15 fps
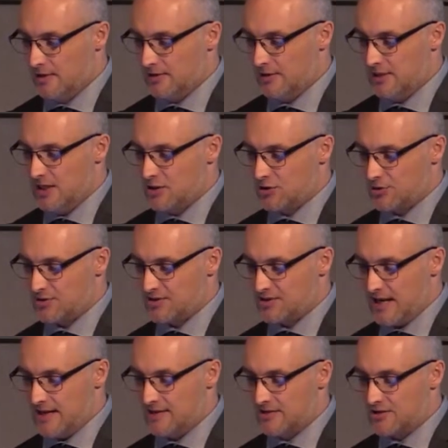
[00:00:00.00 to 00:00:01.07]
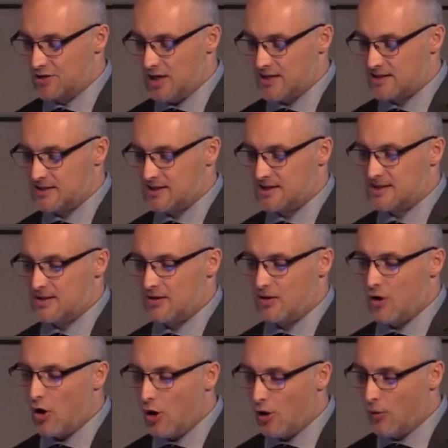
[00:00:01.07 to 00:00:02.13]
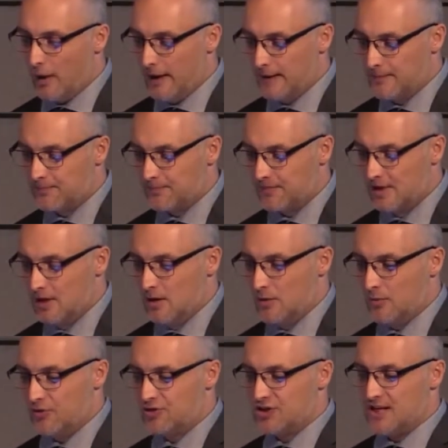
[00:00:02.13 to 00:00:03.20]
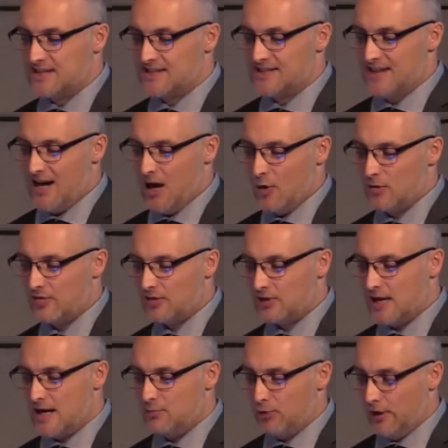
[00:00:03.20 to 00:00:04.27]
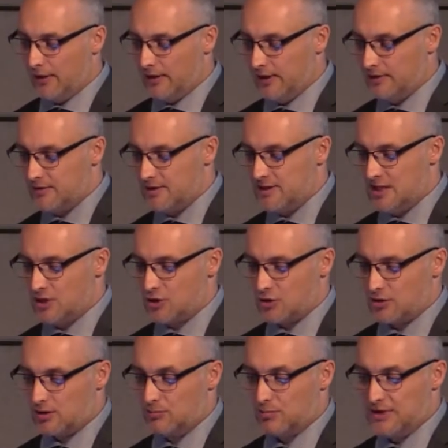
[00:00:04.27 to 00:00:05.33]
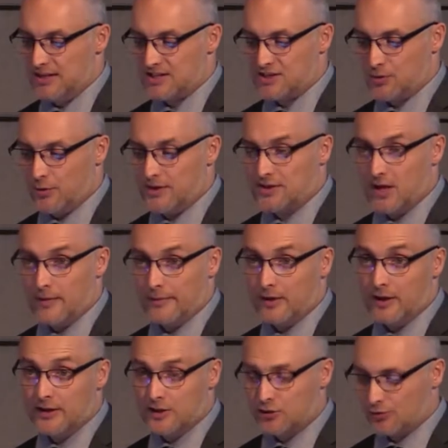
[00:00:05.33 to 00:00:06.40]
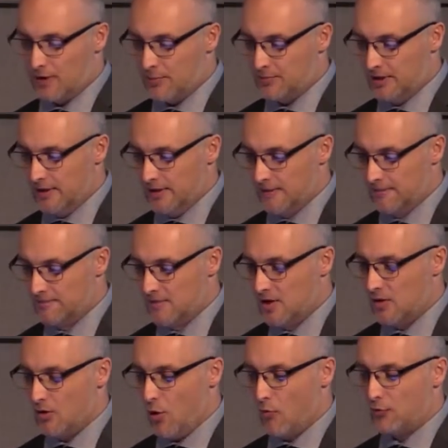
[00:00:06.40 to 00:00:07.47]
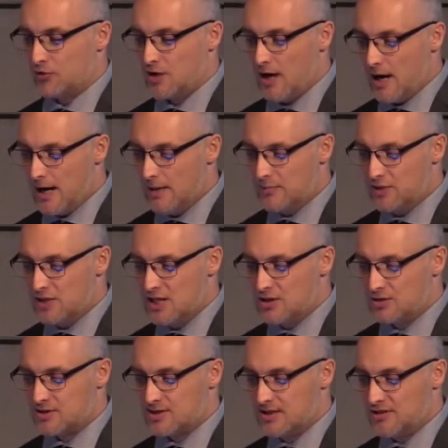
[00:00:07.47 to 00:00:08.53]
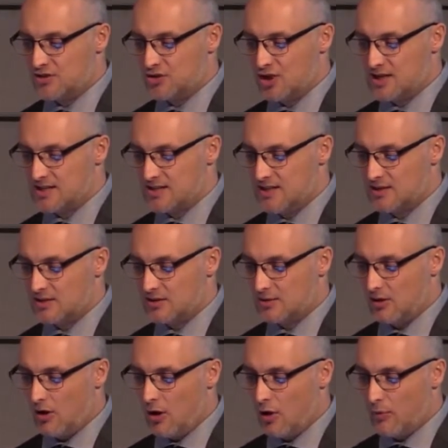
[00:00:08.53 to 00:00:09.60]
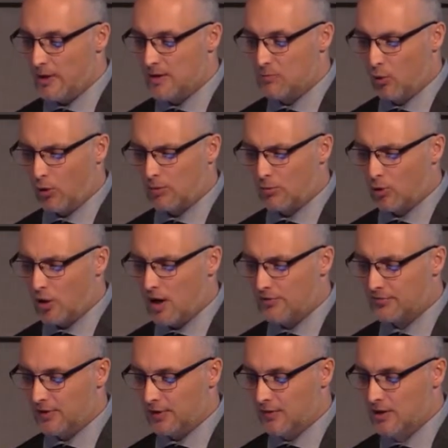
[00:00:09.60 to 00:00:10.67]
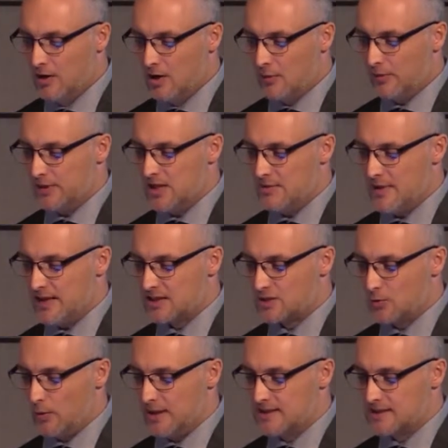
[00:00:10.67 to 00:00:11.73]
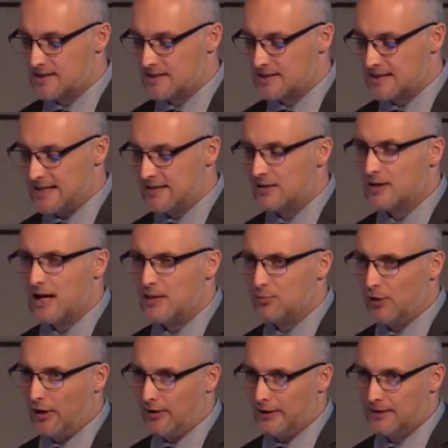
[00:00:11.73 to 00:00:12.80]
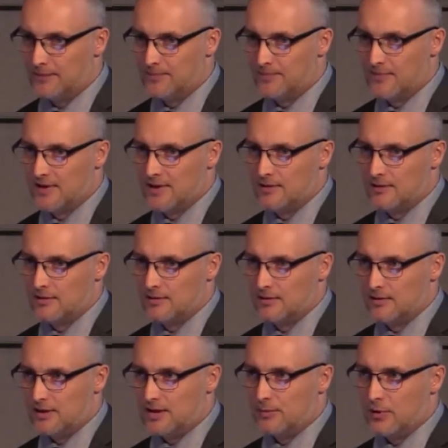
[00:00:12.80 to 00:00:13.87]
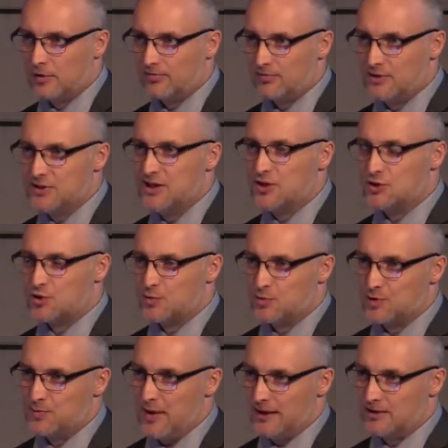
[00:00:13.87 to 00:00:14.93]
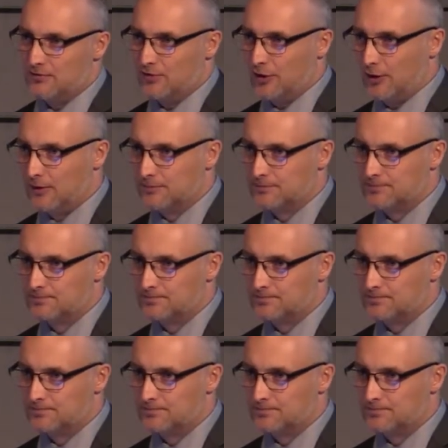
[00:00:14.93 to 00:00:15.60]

The teacher sends Jason to sit in the hallway. With Jason out of the library, the teacher completes story time uninterrupted. Over time, the teacher sends Jason into the hallway more and more often when he makes noises in the library. Think about it from the teacher's perspective here.